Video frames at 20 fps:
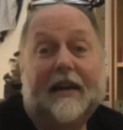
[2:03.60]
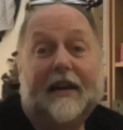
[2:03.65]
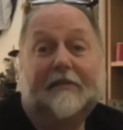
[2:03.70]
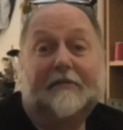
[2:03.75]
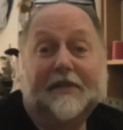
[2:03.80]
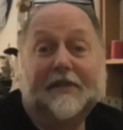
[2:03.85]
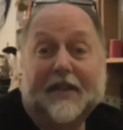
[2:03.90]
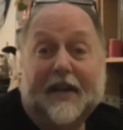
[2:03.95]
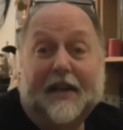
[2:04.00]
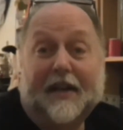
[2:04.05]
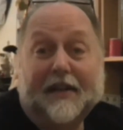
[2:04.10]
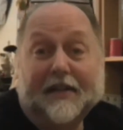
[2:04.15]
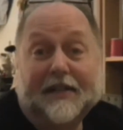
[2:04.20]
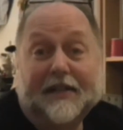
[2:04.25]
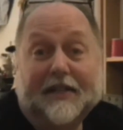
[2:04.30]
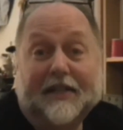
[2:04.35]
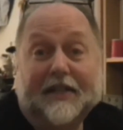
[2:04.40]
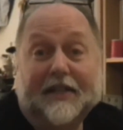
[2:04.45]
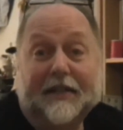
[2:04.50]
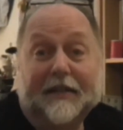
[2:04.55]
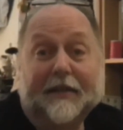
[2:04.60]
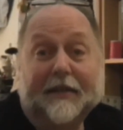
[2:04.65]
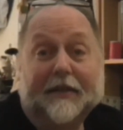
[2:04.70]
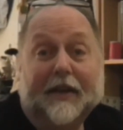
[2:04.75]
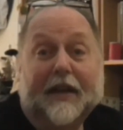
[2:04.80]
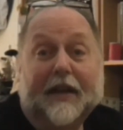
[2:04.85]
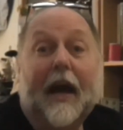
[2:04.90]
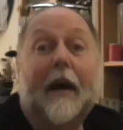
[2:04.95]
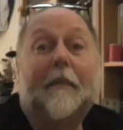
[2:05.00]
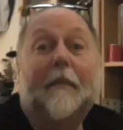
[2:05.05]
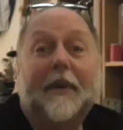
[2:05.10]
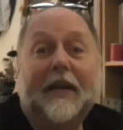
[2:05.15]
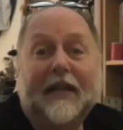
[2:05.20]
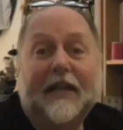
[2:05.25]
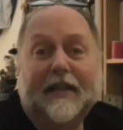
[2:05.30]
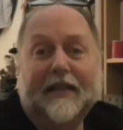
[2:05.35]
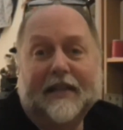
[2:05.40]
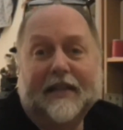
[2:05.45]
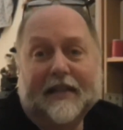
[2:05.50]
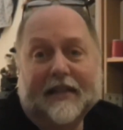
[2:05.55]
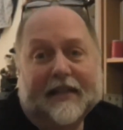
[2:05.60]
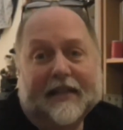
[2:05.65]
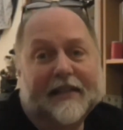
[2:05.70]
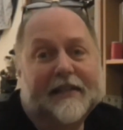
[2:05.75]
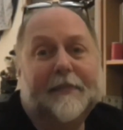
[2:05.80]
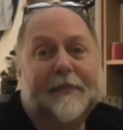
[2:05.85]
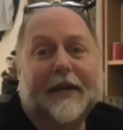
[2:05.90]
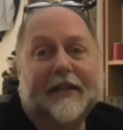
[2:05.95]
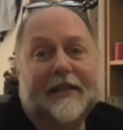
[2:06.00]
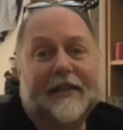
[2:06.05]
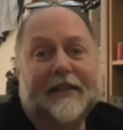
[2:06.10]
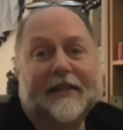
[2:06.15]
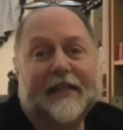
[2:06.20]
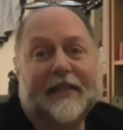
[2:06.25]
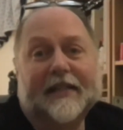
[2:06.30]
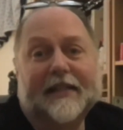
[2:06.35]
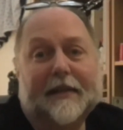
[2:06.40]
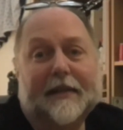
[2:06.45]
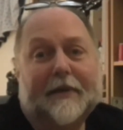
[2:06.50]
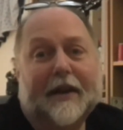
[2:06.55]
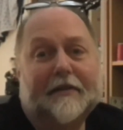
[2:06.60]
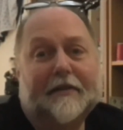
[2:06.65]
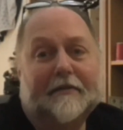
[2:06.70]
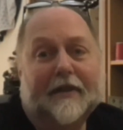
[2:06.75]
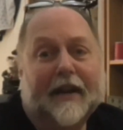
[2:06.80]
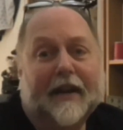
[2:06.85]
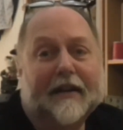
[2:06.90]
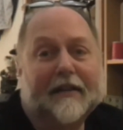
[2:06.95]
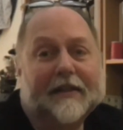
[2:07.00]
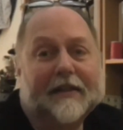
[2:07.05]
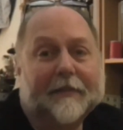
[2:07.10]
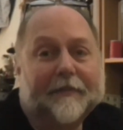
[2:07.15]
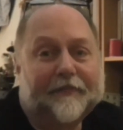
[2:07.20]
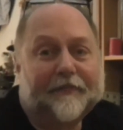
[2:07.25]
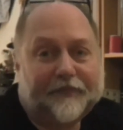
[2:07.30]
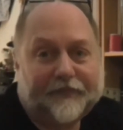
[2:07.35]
was asked to accompany the inspectors as they went around,